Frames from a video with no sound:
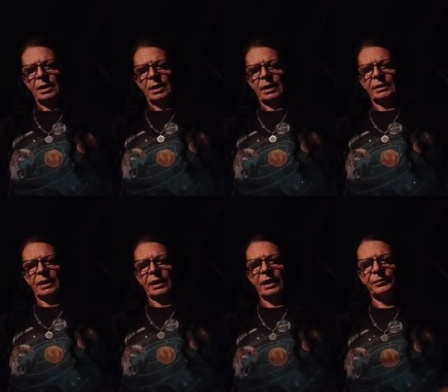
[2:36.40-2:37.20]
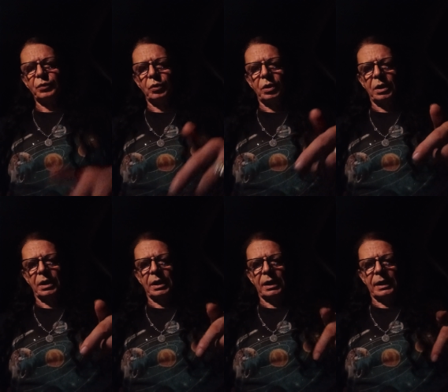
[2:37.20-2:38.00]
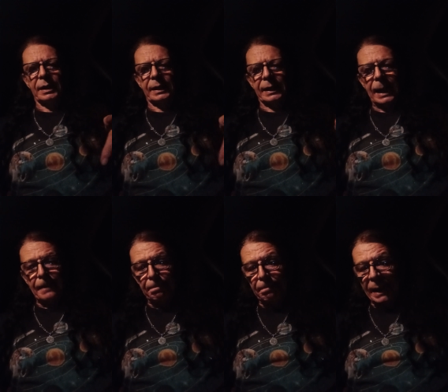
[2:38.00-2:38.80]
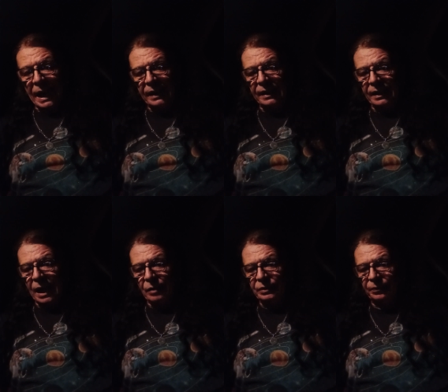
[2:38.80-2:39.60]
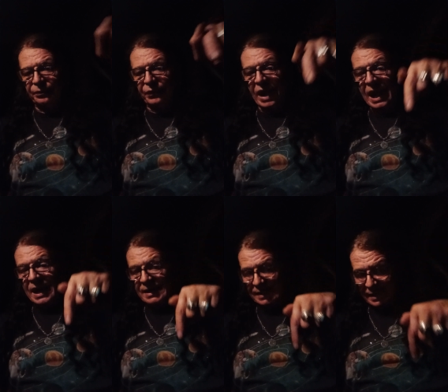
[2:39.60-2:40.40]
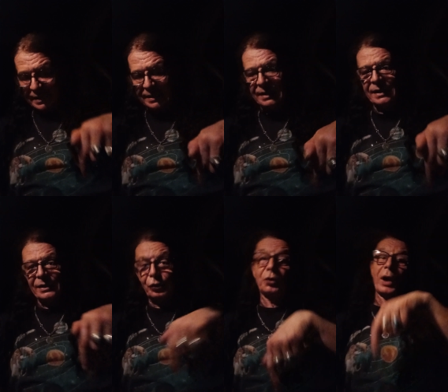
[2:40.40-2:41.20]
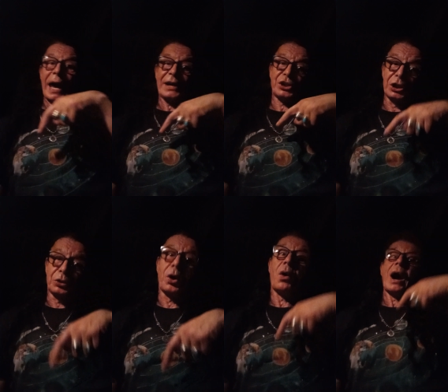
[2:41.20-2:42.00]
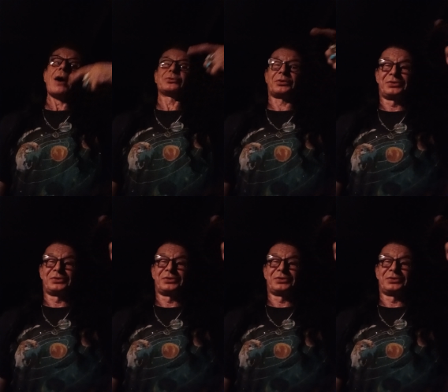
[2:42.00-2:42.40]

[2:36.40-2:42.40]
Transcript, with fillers: and then I have to come back around the fence to actually to go out of